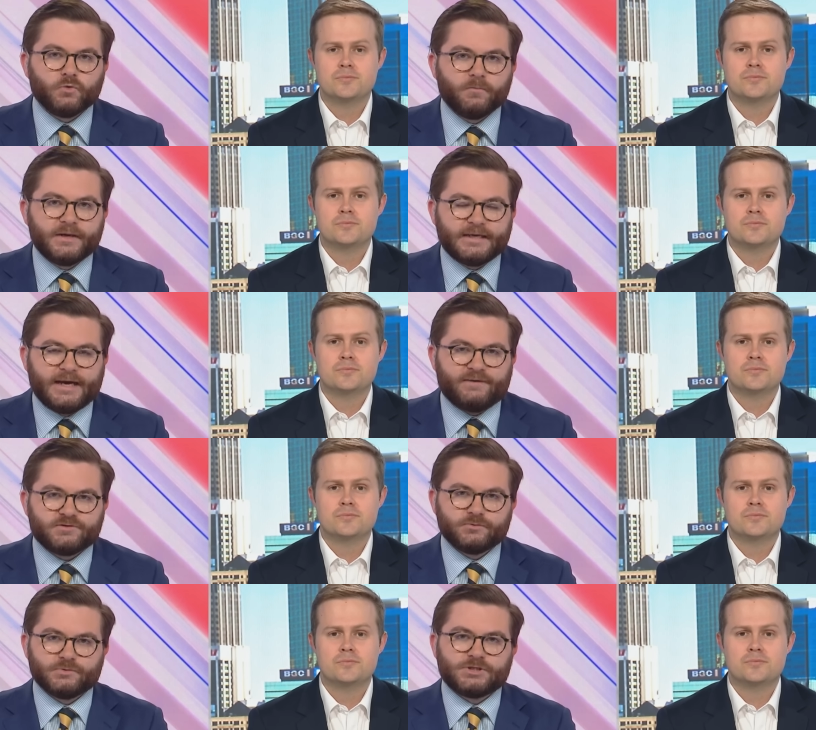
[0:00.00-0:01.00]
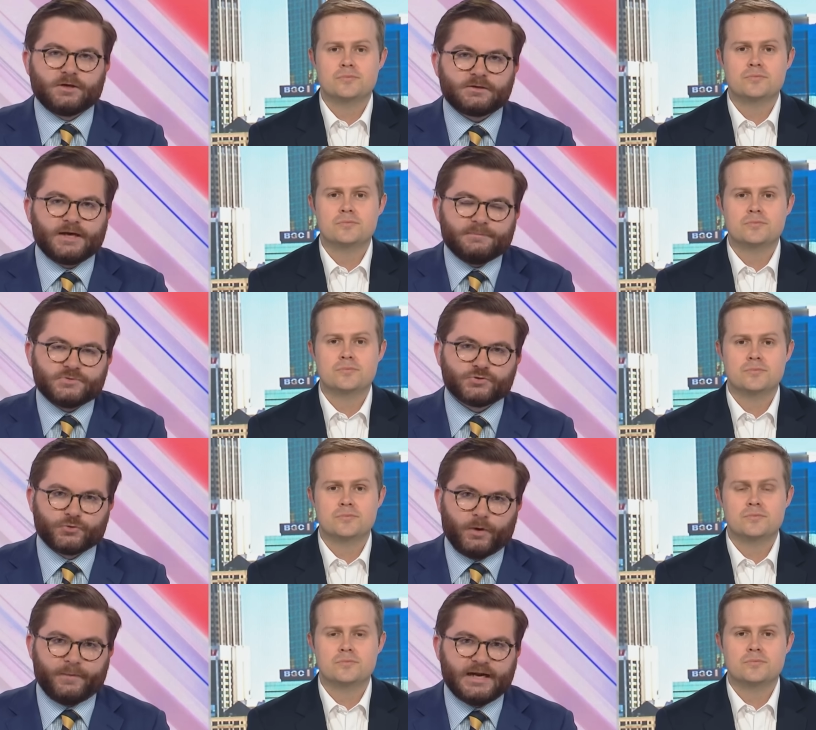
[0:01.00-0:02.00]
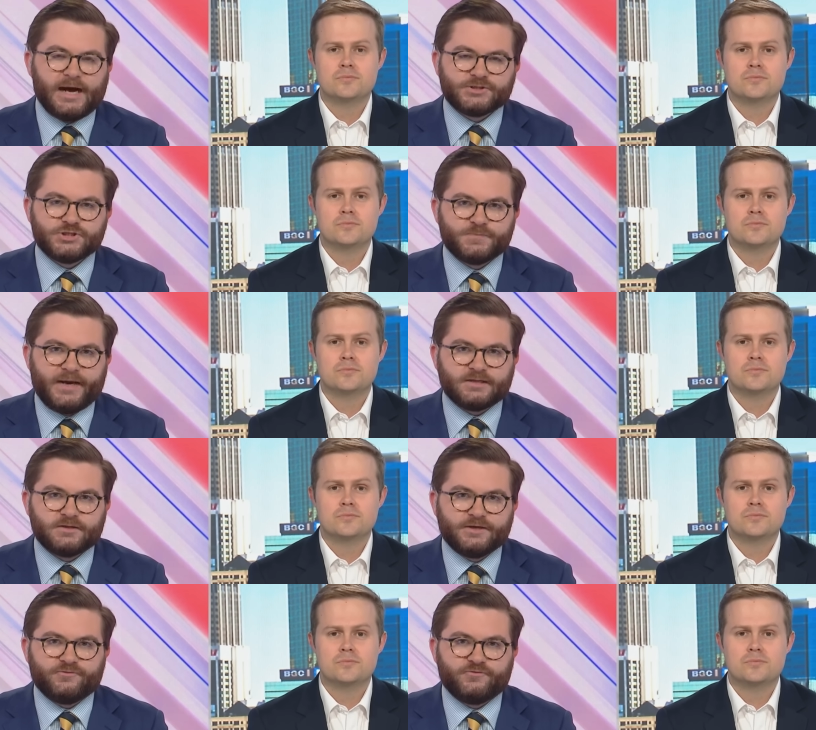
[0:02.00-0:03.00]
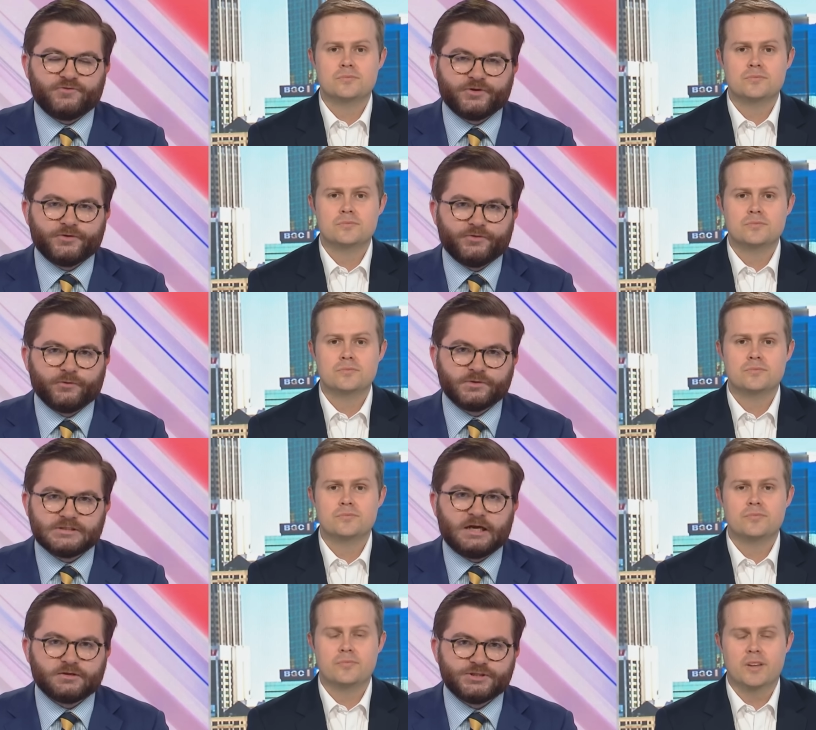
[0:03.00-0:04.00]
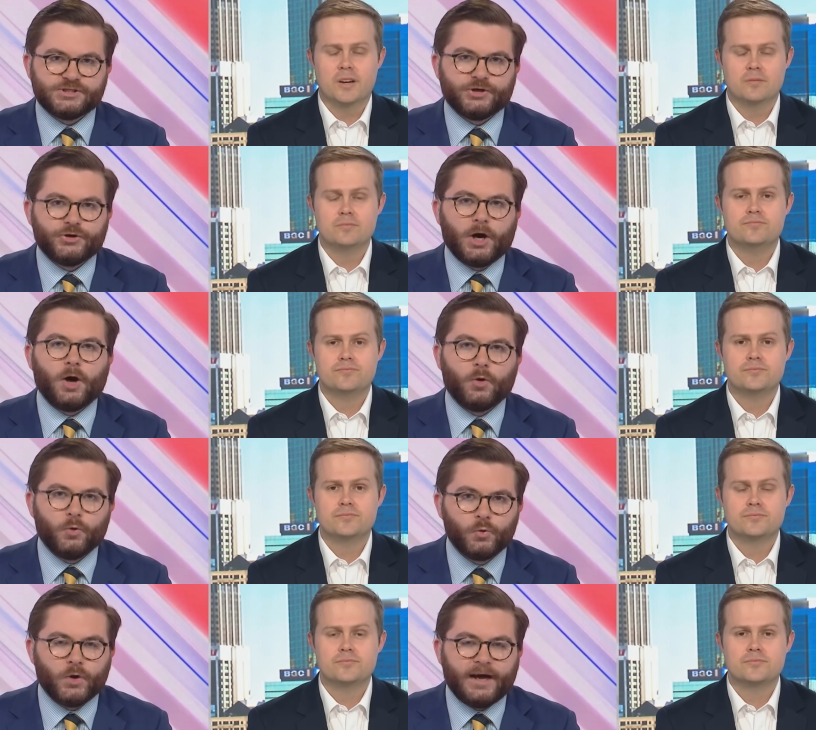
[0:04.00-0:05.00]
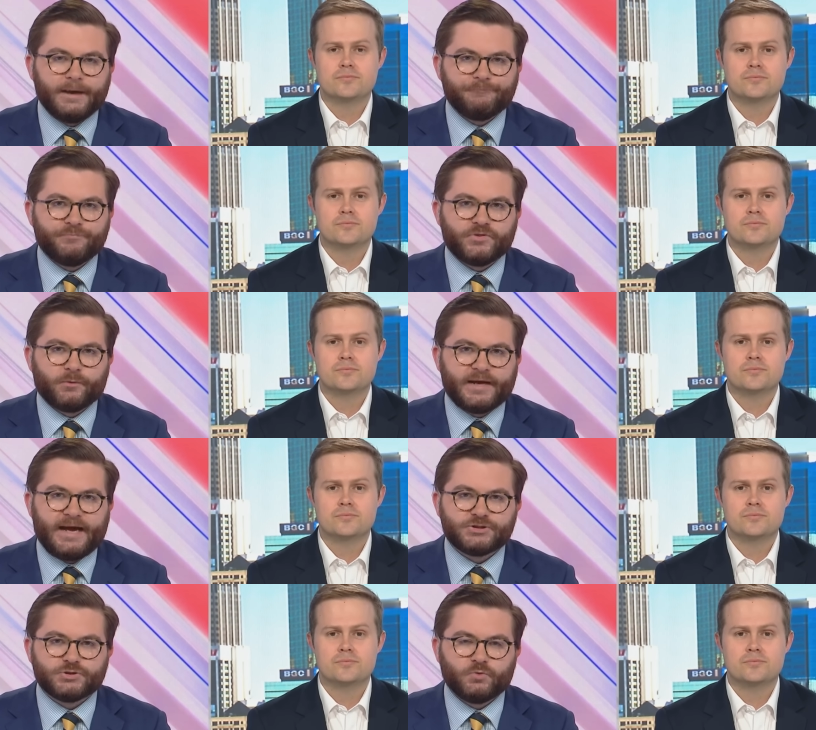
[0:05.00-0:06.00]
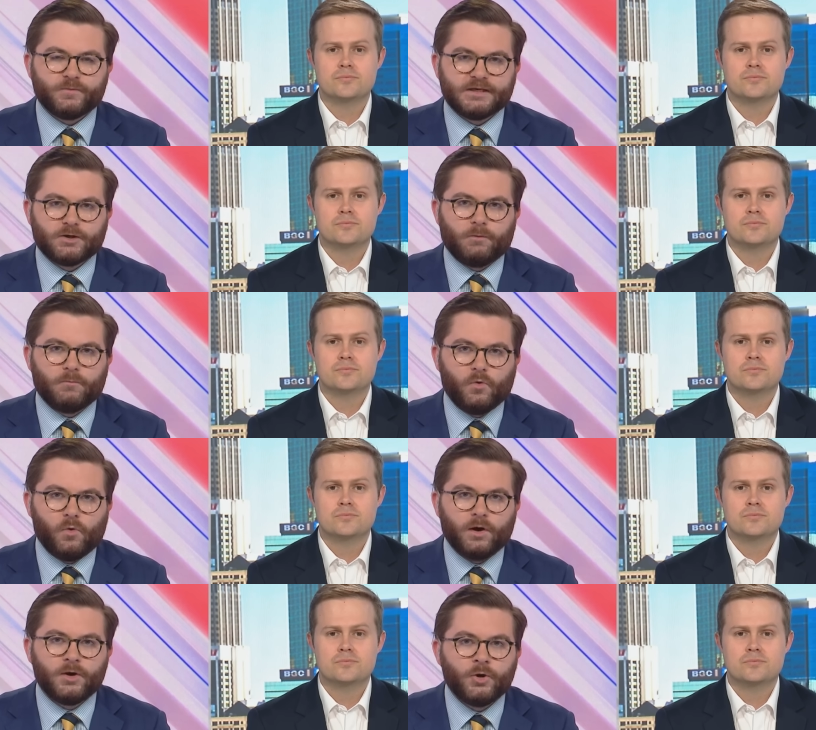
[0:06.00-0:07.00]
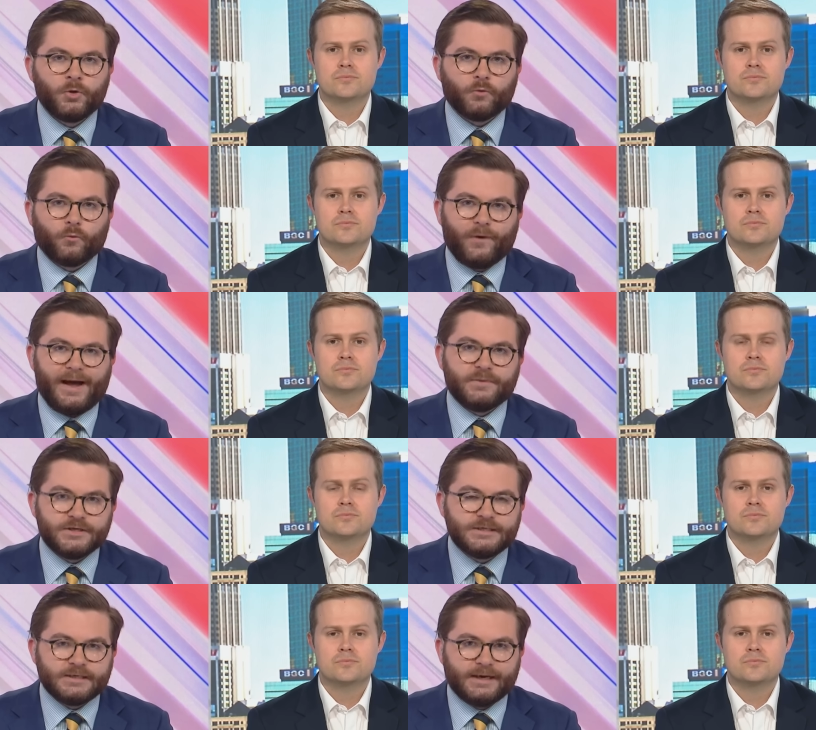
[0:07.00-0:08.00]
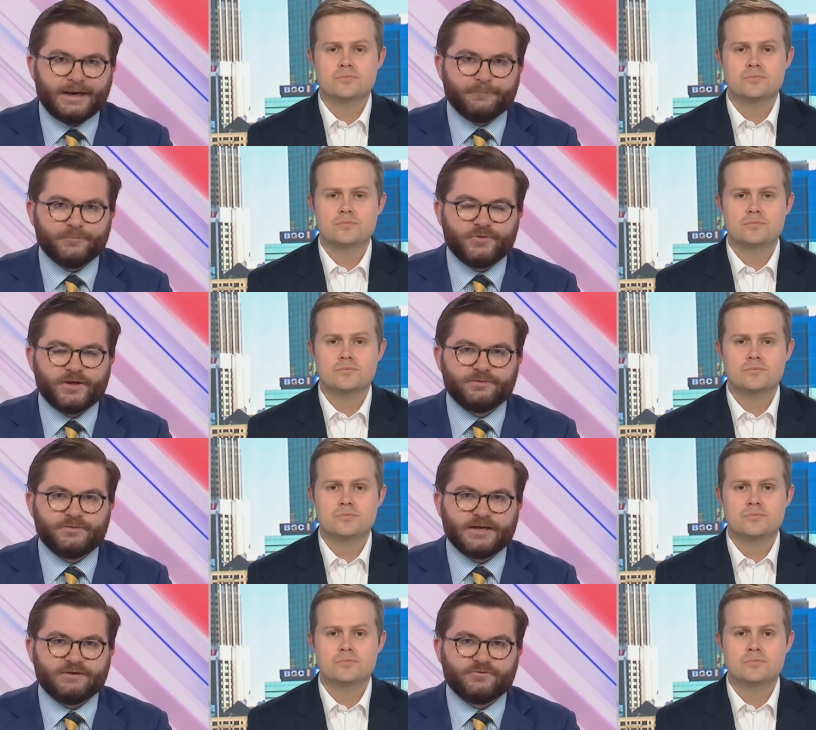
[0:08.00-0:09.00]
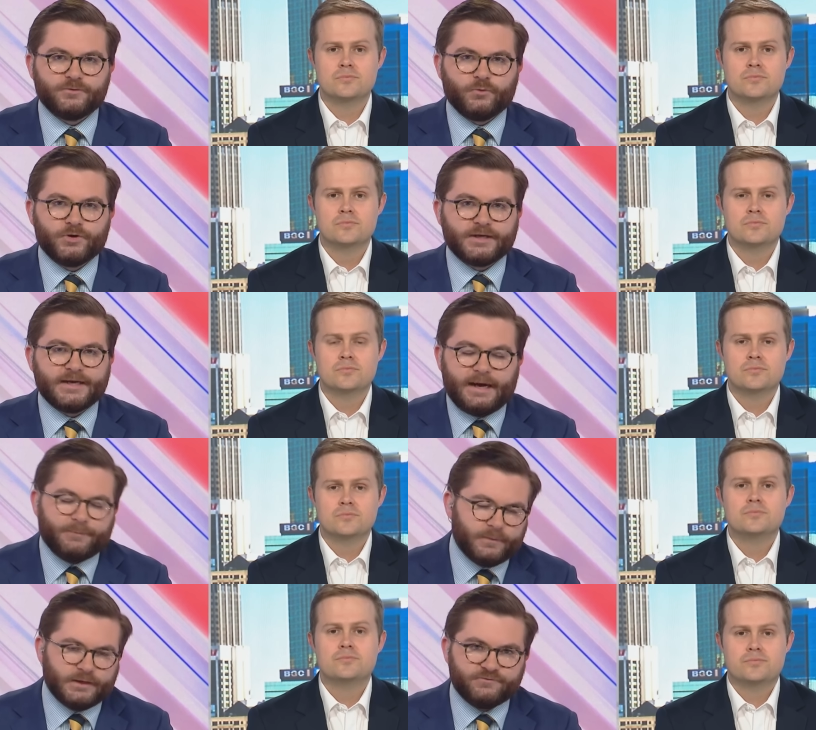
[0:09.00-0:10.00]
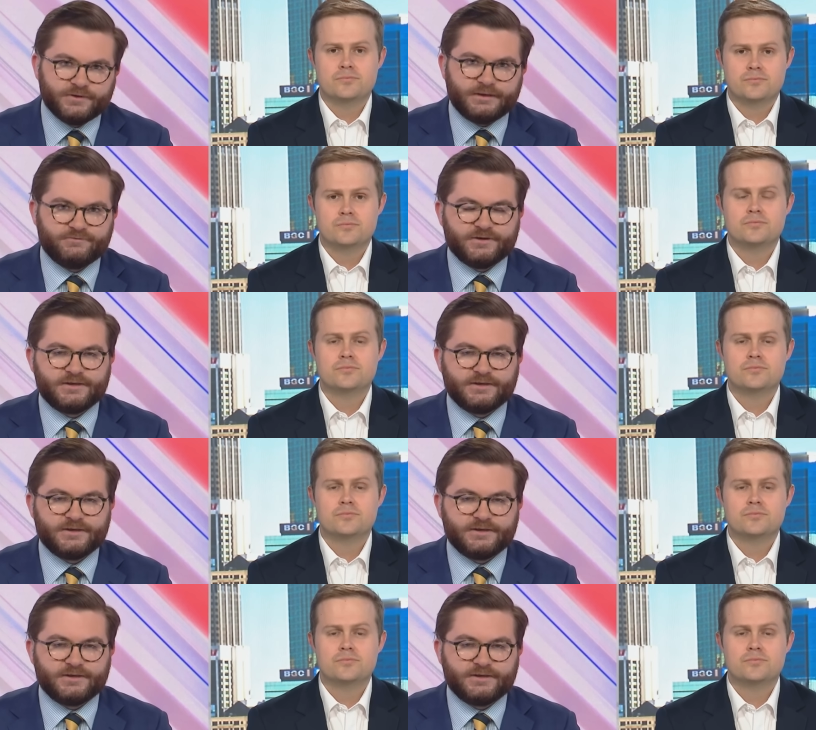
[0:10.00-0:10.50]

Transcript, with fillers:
Speaker 1: will be after the result comes through. I mean, I suspect that if the, the result yeah. is a no, um, the reaction will be a lot more rabid um, than, than if it were to get up. I mean, if it, if it